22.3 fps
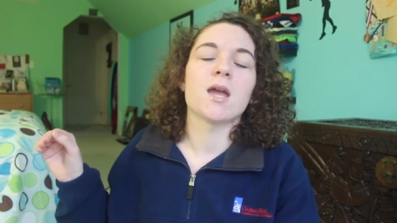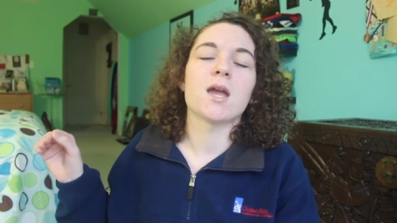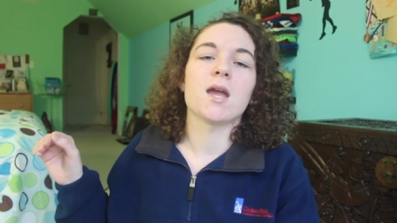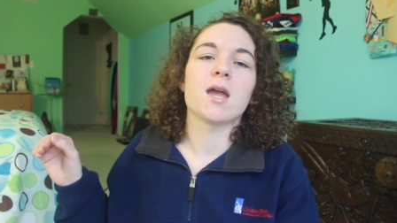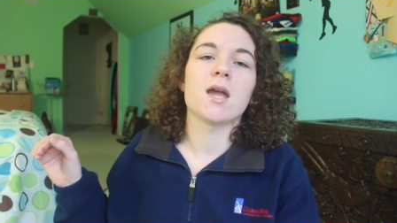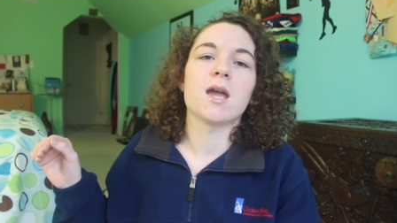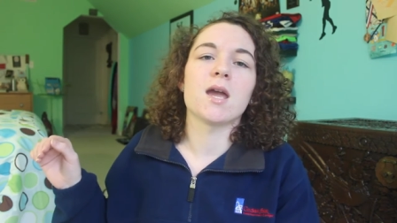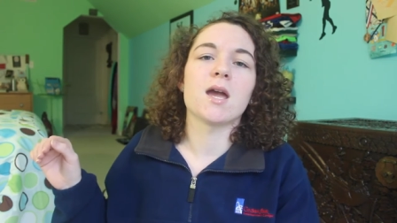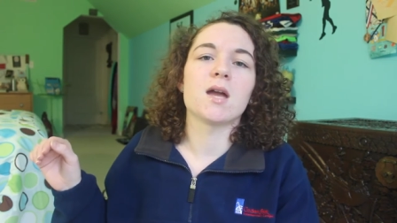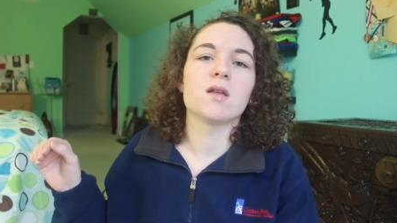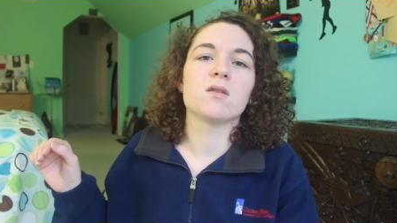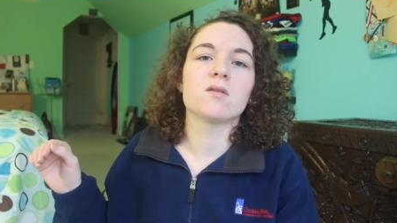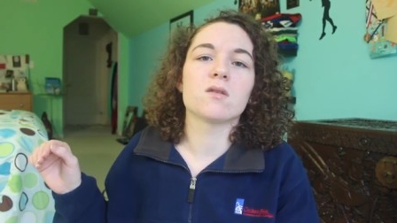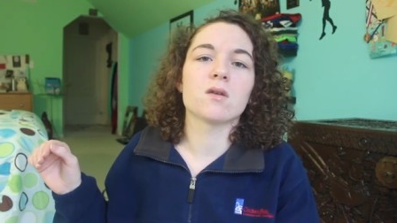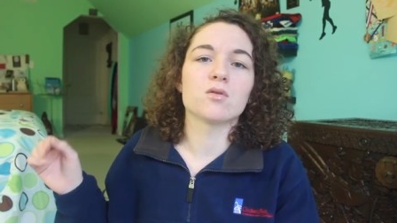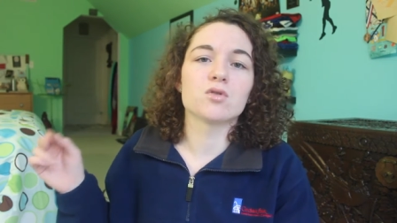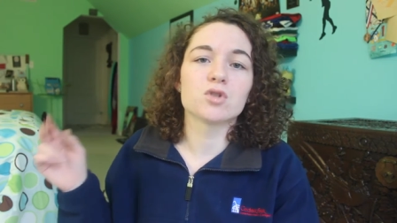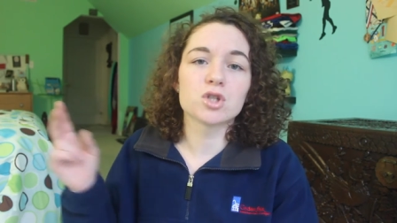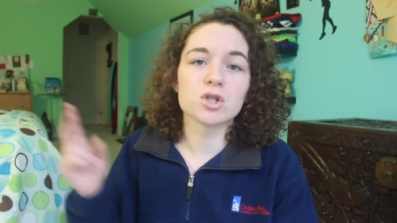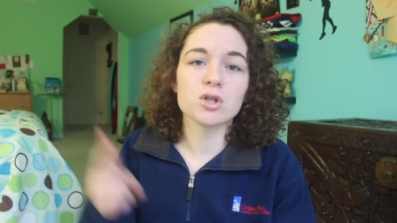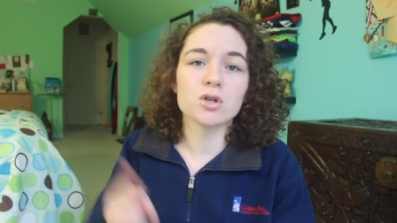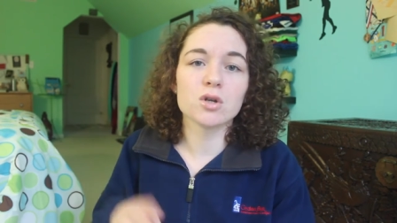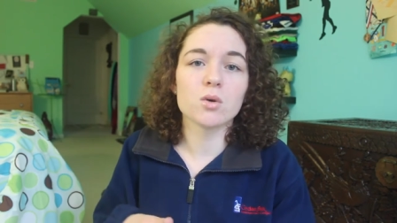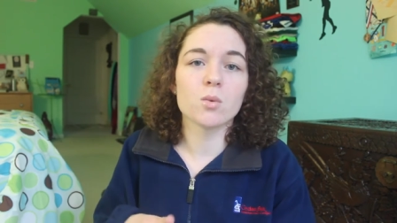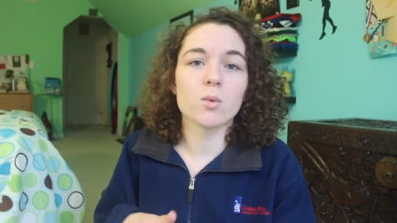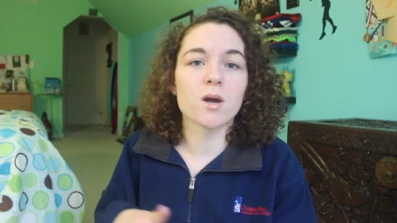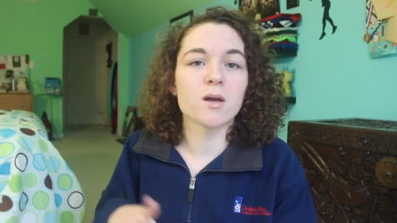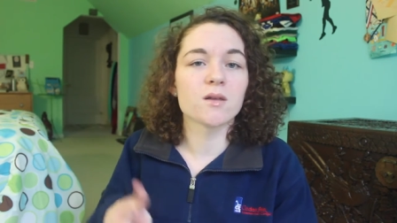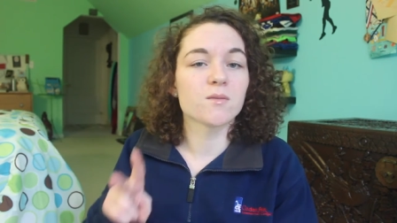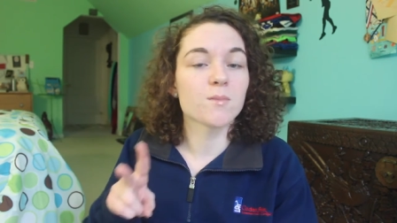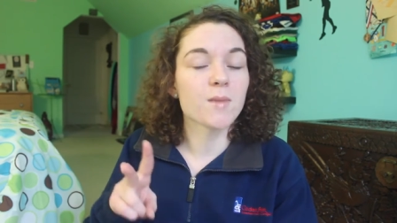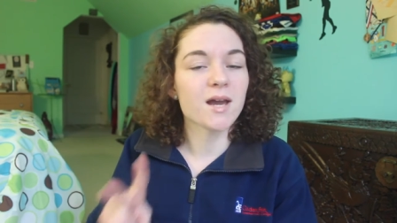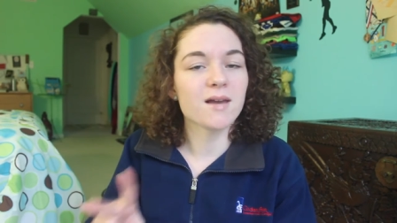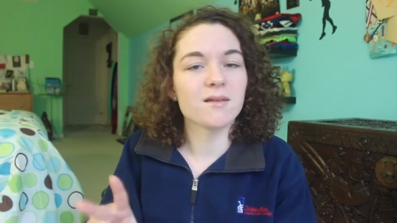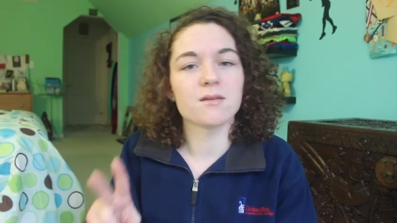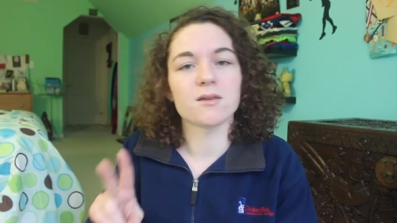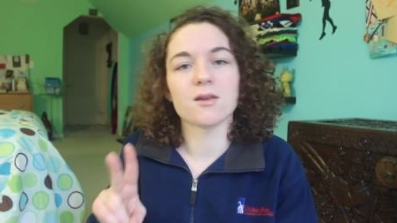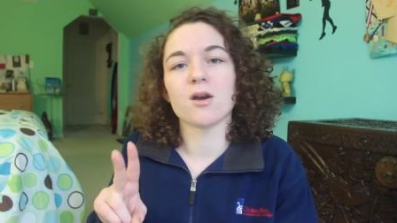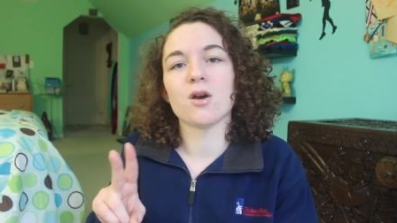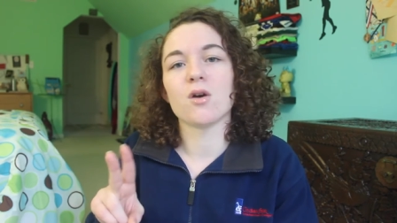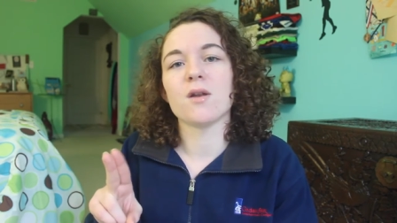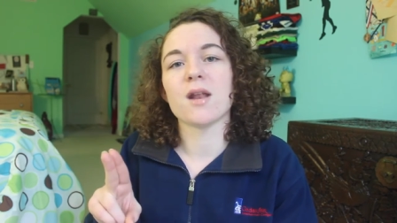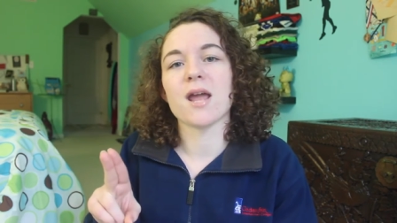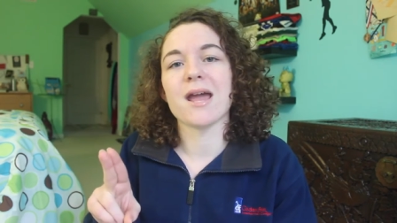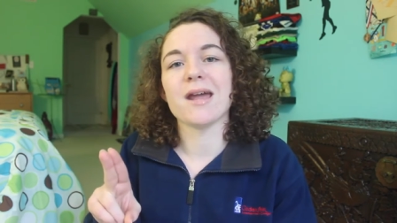and zone two was my
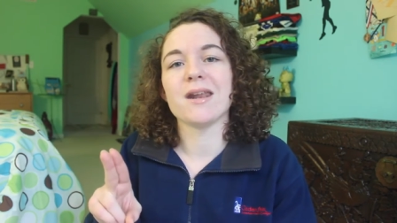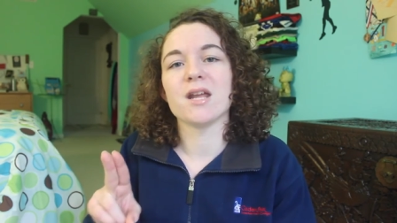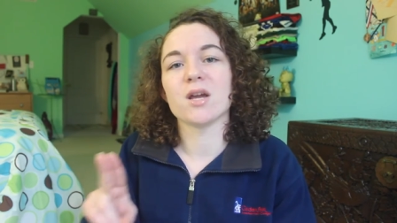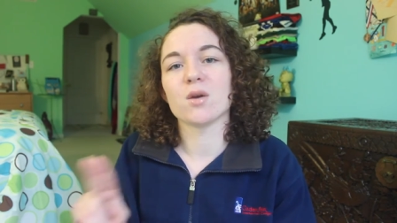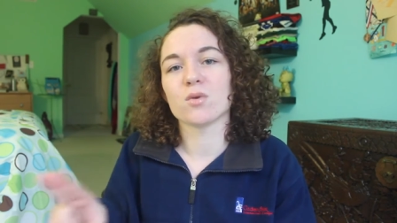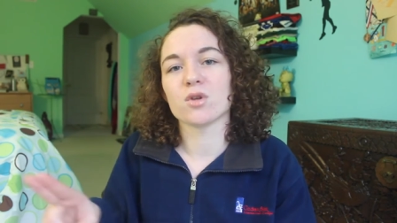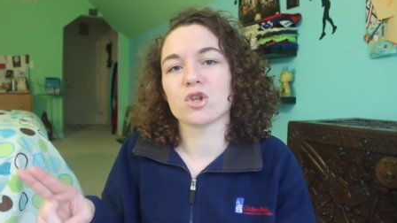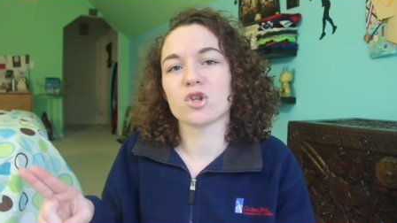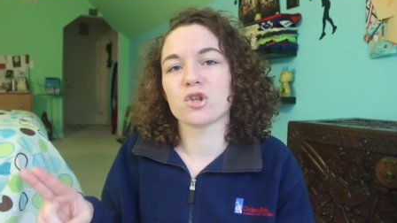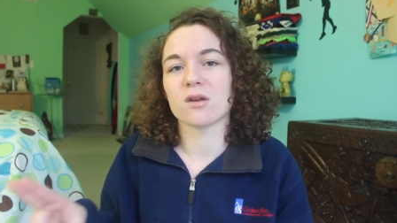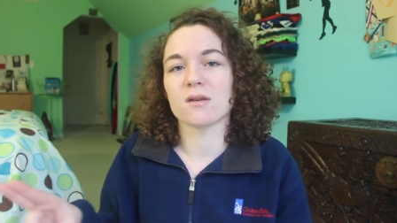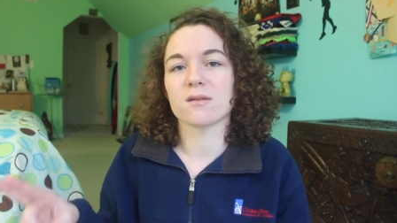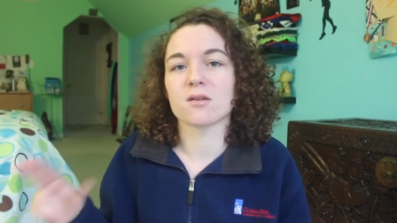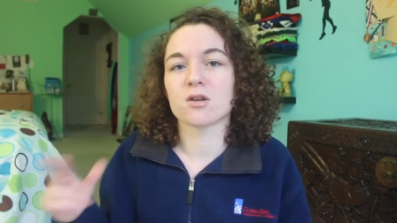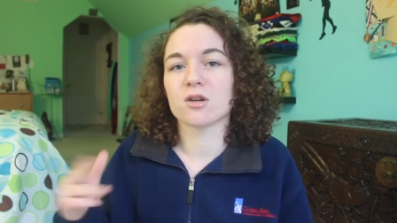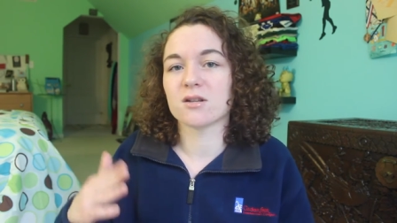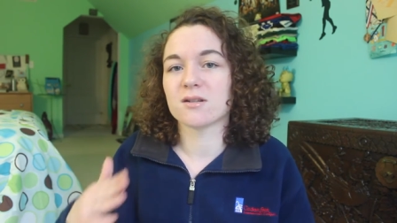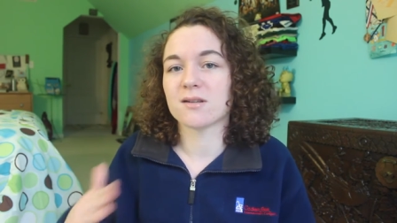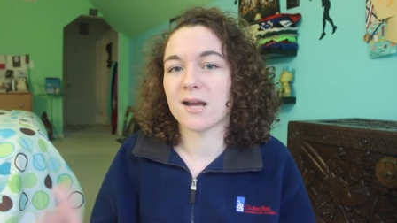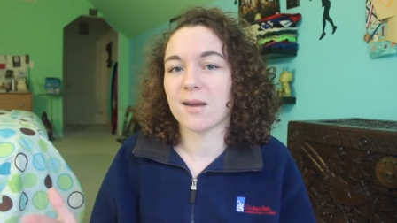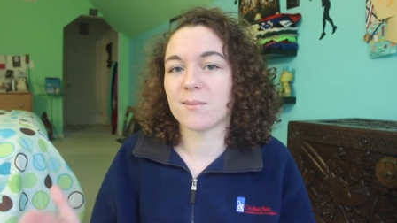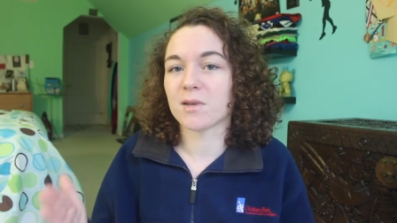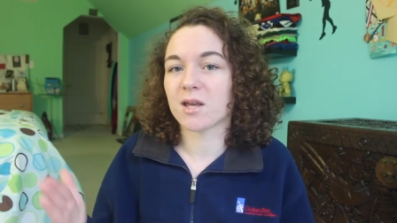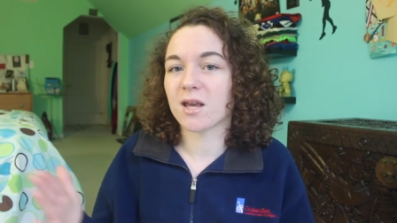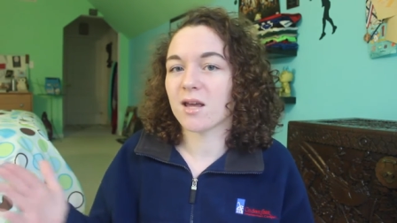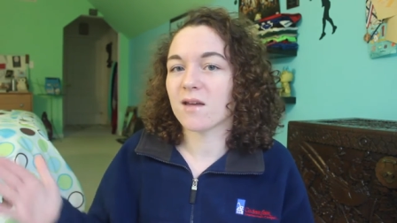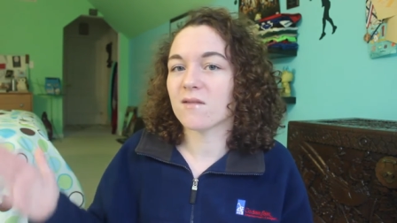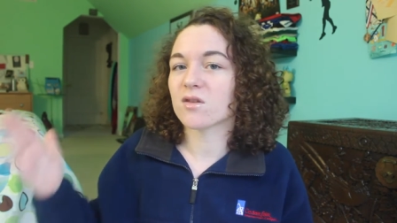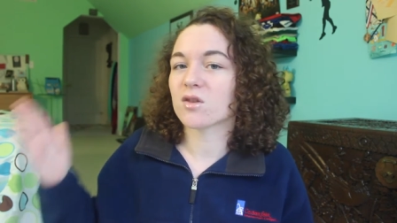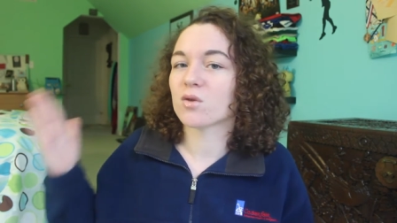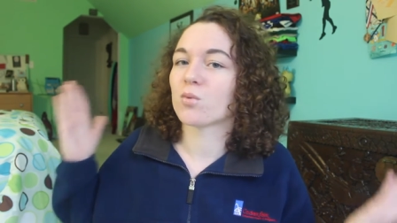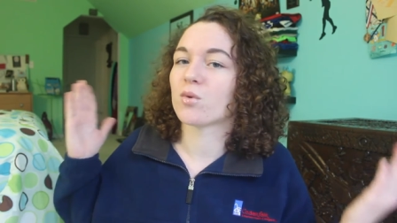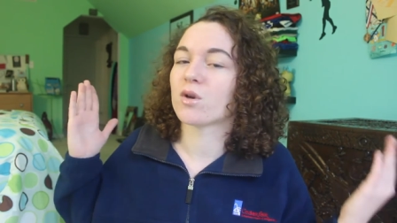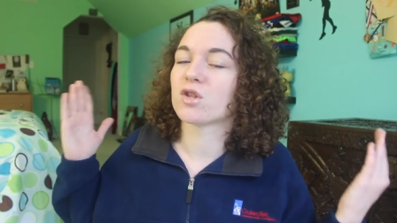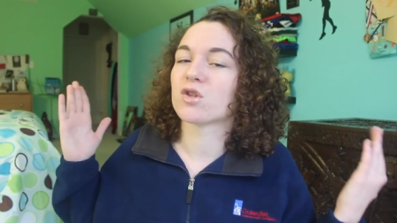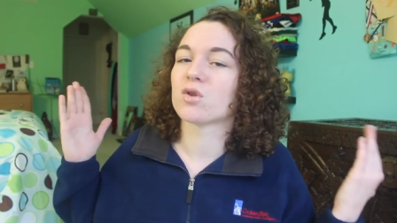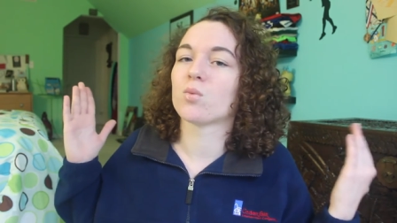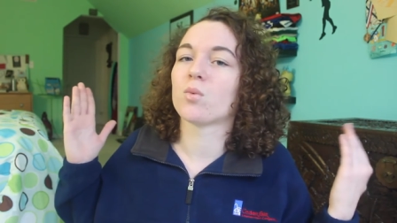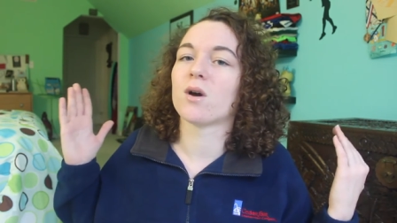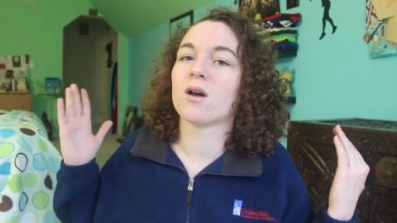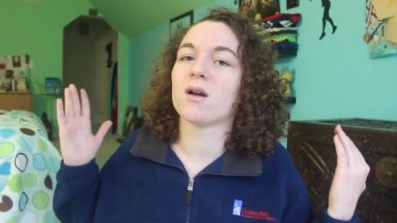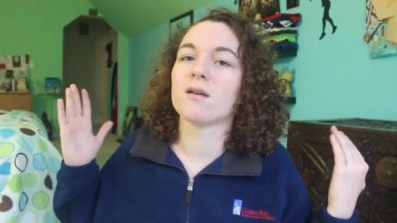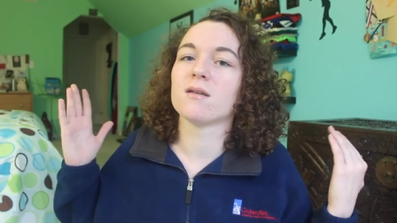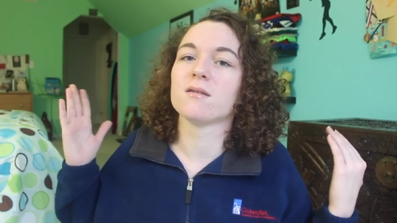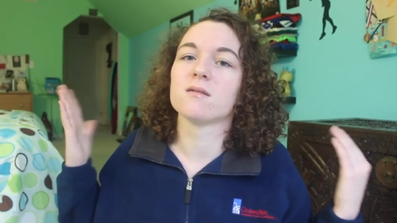zone and it was just good time gifts which
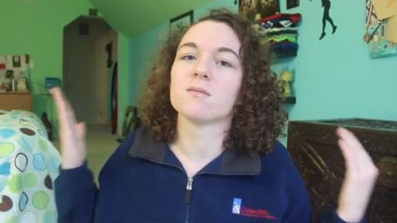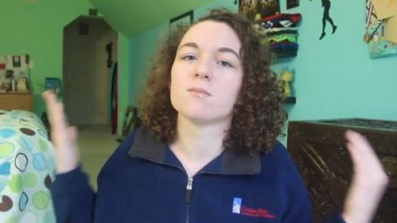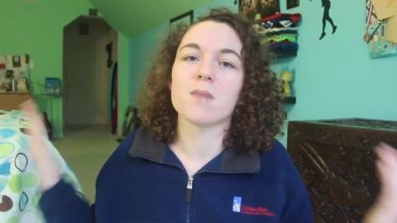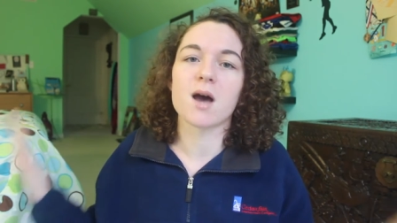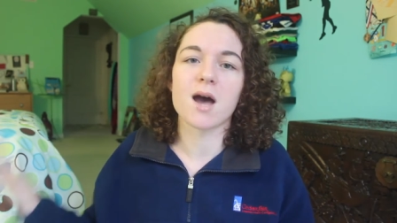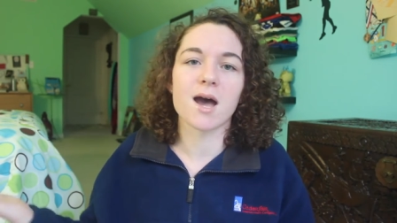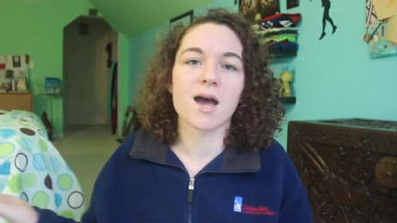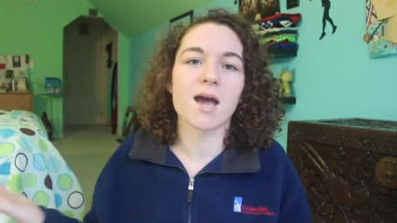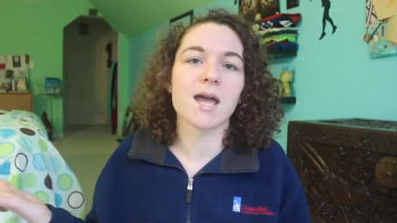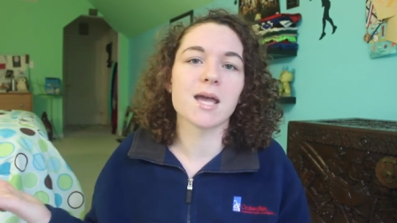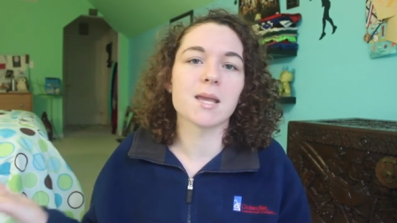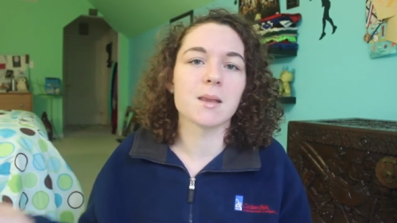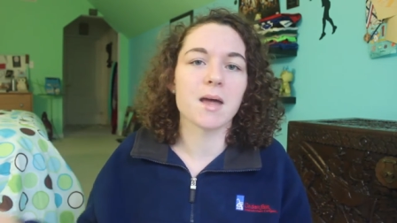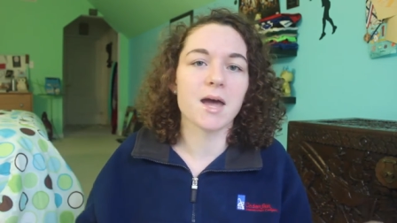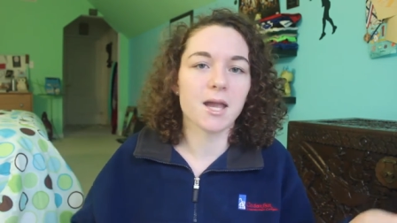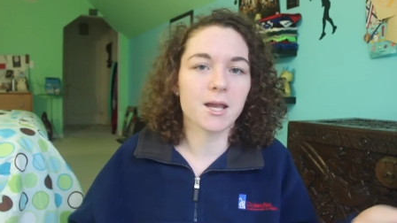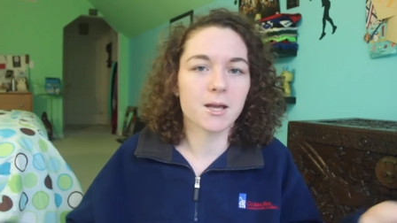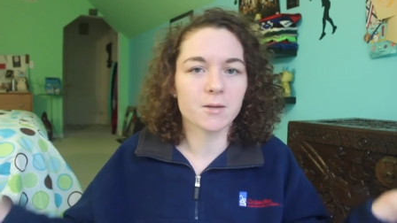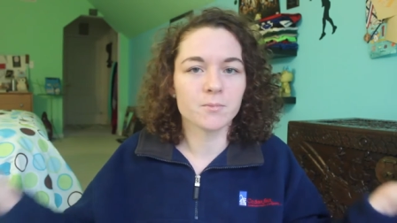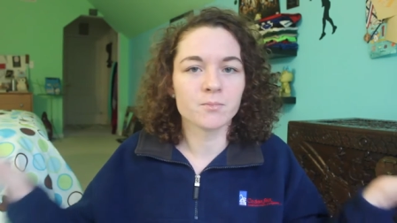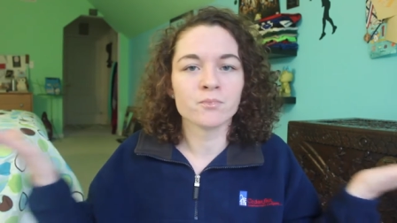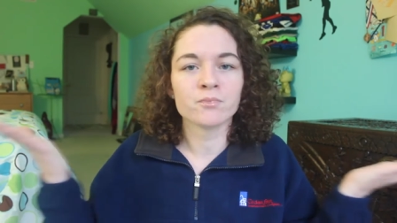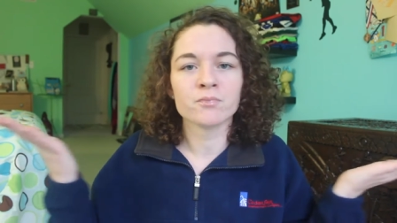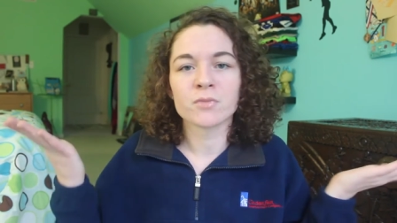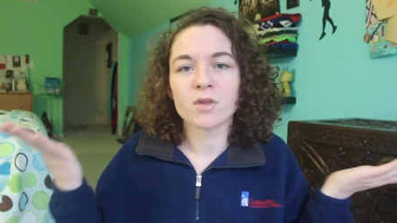was my like